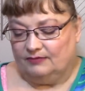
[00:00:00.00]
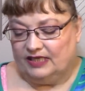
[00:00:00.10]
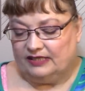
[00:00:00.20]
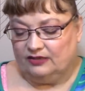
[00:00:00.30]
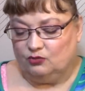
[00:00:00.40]

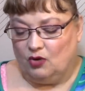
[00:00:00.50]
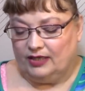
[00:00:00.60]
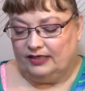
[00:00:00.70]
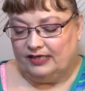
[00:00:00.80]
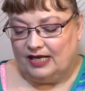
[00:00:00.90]
this is One
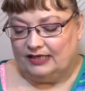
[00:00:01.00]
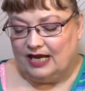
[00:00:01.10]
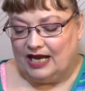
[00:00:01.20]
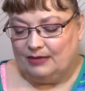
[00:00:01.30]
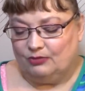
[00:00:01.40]
and Done
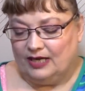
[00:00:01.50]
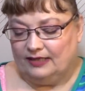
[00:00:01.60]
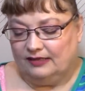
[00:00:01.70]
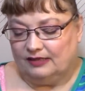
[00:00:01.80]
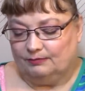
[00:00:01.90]

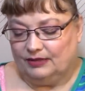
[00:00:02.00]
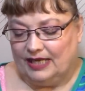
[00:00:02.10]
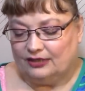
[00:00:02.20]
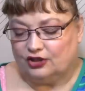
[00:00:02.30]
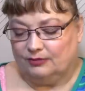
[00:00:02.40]
Hybrid
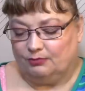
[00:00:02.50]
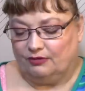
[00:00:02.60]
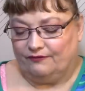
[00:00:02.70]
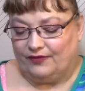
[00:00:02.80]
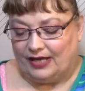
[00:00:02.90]
Complexion
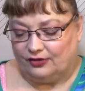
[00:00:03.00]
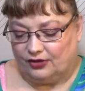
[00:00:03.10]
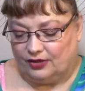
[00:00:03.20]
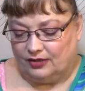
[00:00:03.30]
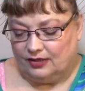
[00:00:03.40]
Perfector.